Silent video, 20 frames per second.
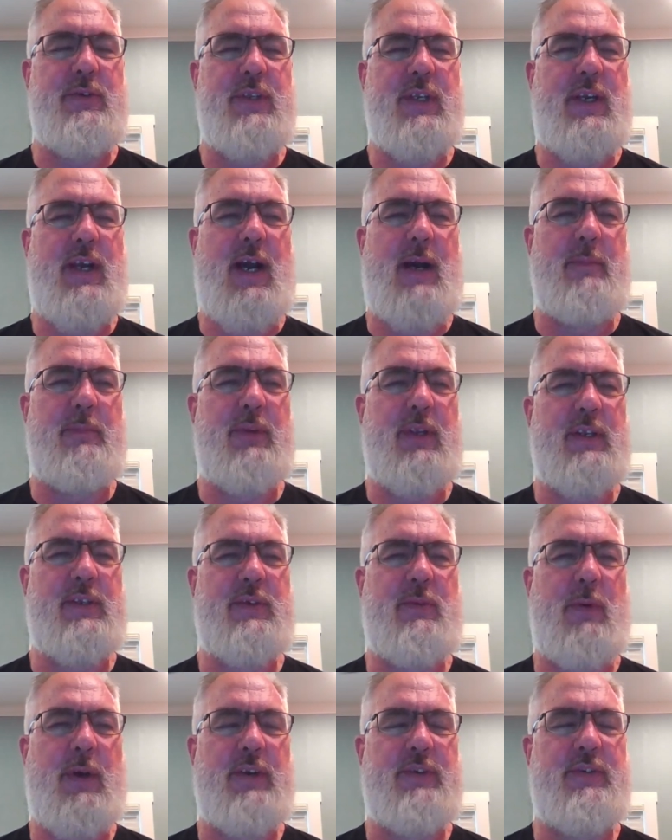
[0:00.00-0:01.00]
to complex
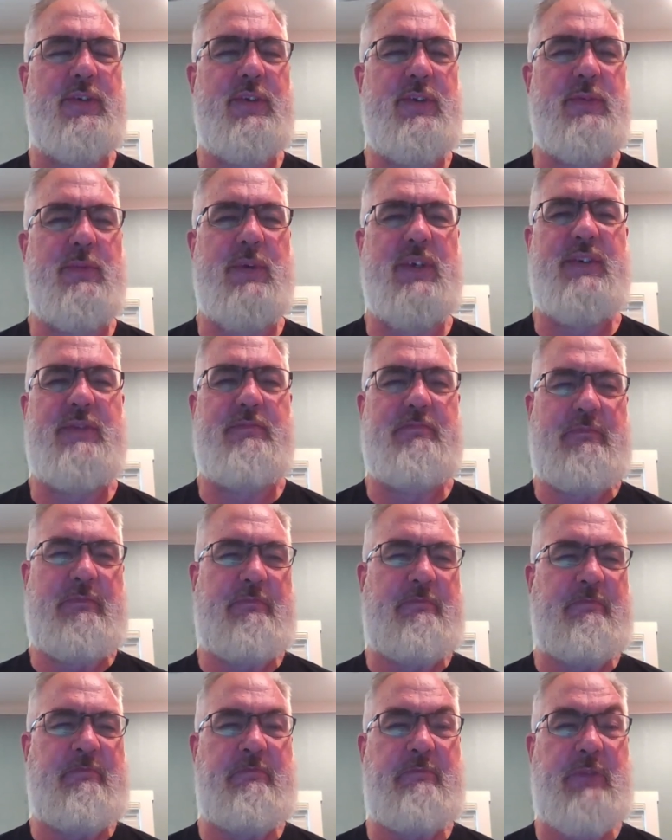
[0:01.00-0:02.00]
questions which
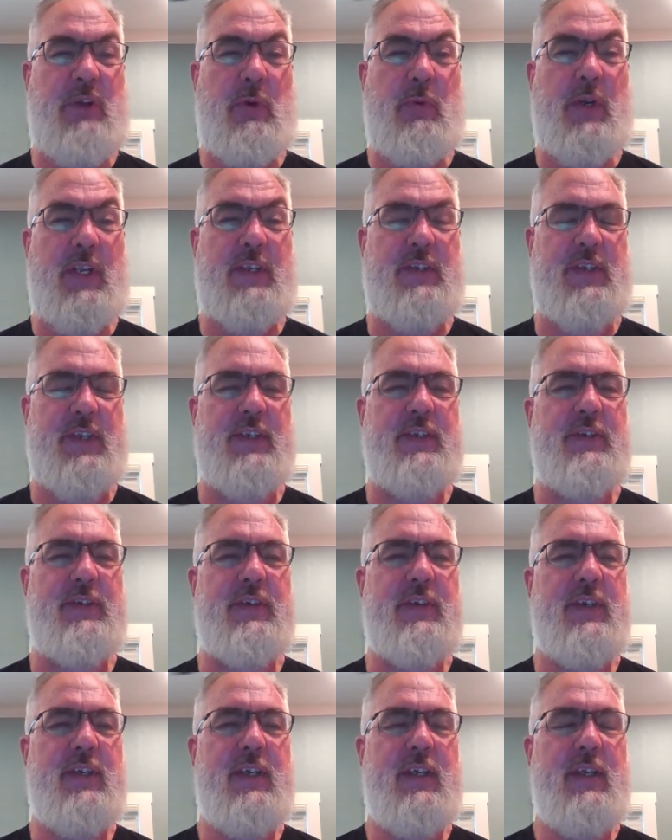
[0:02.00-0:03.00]
don't exist,